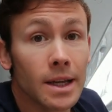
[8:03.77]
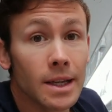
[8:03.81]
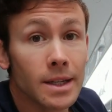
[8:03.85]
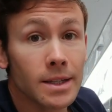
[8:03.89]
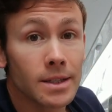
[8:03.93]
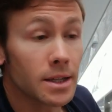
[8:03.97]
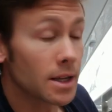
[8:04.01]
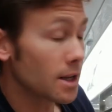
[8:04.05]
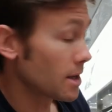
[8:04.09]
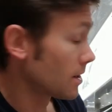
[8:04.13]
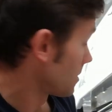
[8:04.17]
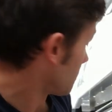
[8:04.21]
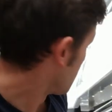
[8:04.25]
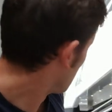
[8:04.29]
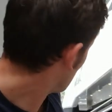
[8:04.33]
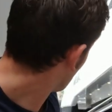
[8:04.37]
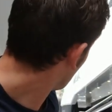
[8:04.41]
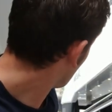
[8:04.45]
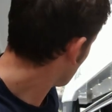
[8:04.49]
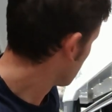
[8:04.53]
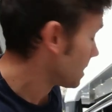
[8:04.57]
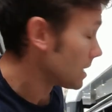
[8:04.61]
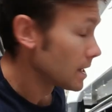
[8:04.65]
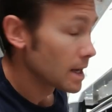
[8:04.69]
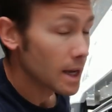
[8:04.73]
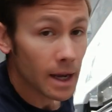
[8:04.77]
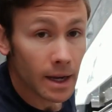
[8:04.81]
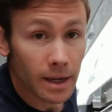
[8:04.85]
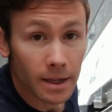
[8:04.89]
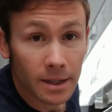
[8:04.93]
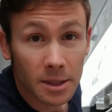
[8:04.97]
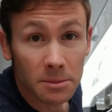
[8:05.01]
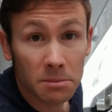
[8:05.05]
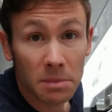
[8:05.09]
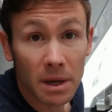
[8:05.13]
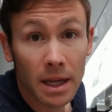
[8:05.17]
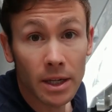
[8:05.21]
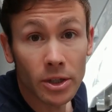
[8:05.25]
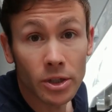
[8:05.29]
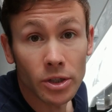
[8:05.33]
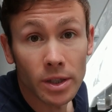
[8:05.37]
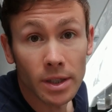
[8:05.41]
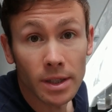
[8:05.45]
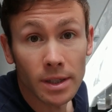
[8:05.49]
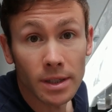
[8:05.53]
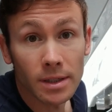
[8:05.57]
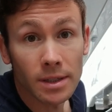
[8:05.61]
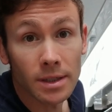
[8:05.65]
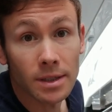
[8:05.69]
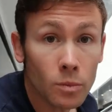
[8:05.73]
So any
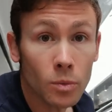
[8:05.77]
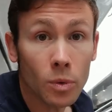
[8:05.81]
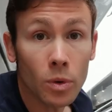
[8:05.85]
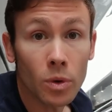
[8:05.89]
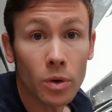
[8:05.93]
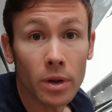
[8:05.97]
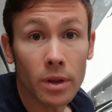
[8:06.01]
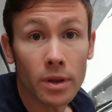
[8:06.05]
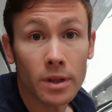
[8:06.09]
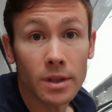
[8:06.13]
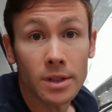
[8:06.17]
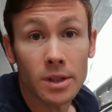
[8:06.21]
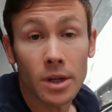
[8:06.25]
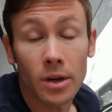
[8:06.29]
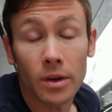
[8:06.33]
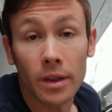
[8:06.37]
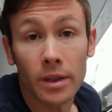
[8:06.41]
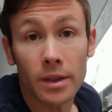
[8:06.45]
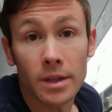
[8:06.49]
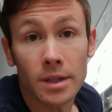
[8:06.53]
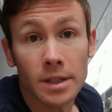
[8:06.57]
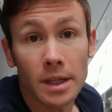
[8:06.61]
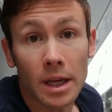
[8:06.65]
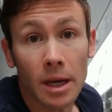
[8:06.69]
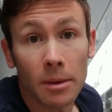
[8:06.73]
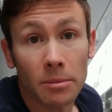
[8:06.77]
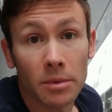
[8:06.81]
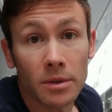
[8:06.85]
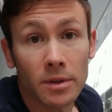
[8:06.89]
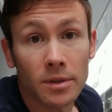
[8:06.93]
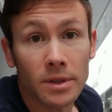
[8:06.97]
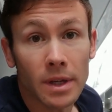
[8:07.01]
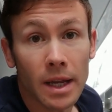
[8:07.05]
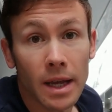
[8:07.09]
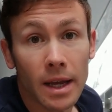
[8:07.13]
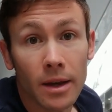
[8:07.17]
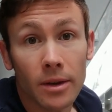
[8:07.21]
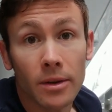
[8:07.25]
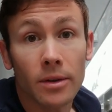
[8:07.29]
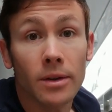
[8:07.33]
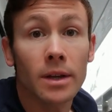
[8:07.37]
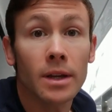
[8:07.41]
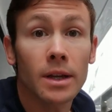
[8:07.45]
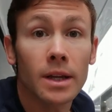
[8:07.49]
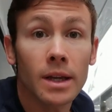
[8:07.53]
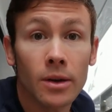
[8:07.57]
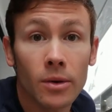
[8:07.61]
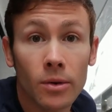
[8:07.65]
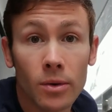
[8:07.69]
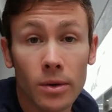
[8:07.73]
splashes, water that's gone in the scuppers now,
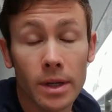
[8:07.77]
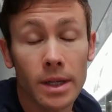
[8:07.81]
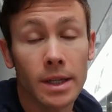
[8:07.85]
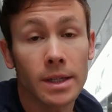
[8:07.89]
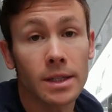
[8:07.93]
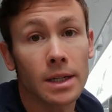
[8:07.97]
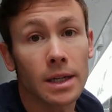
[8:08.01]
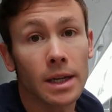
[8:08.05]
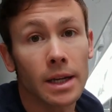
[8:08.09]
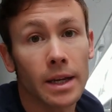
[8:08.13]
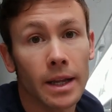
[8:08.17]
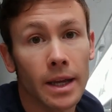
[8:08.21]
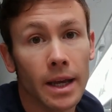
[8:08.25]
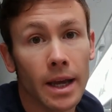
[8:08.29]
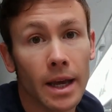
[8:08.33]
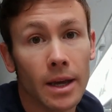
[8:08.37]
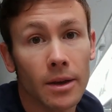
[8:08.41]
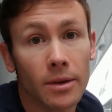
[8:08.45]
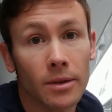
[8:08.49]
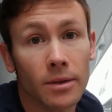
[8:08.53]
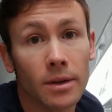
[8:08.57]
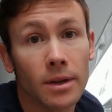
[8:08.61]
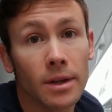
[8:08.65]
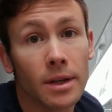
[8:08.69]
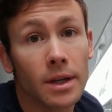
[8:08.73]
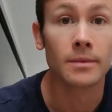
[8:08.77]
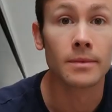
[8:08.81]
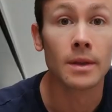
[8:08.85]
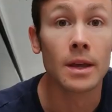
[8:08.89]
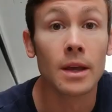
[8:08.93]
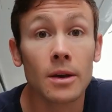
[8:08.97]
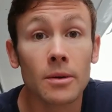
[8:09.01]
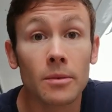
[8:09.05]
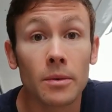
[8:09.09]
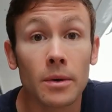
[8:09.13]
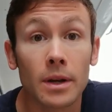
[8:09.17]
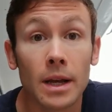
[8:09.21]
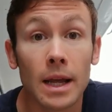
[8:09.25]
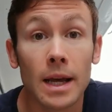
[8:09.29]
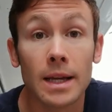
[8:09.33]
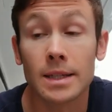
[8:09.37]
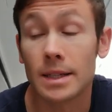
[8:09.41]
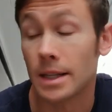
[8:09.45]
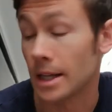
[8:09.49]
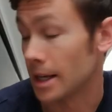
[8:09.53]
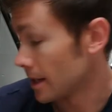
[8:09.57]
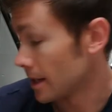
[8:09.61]
all needs cleaning out. One last